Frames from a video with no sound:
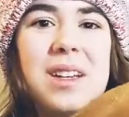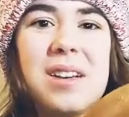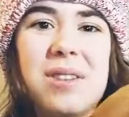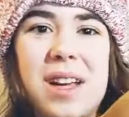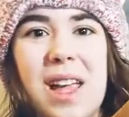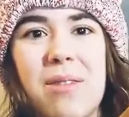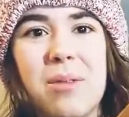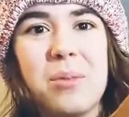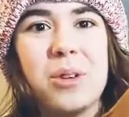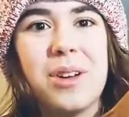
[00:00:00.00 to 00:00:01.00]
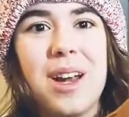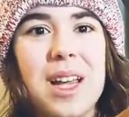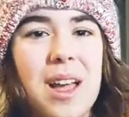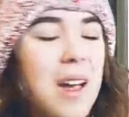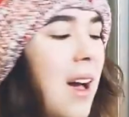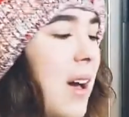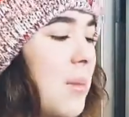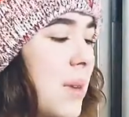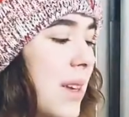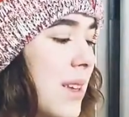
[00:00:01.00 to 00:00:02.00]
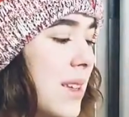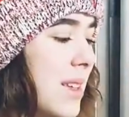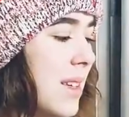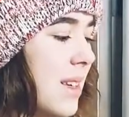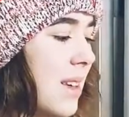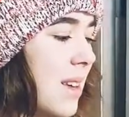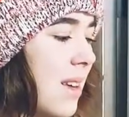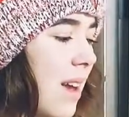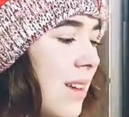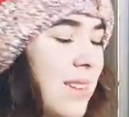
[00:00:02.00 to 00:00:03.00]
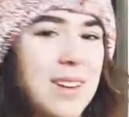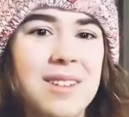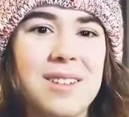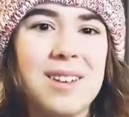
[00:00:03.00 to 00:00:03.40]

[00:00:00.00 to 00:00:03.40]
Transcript: and I already gave him one already, because I don't know.